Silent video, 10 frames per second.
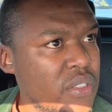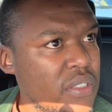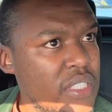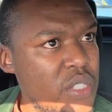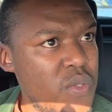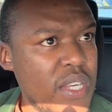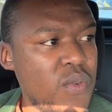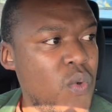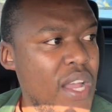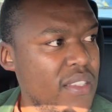this one
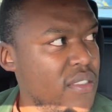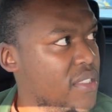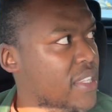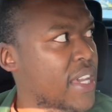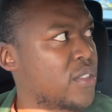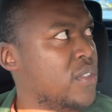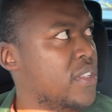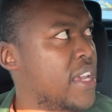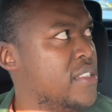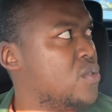
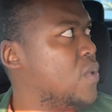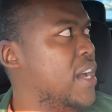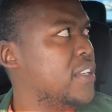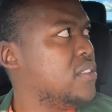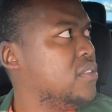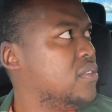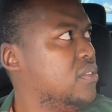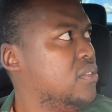has one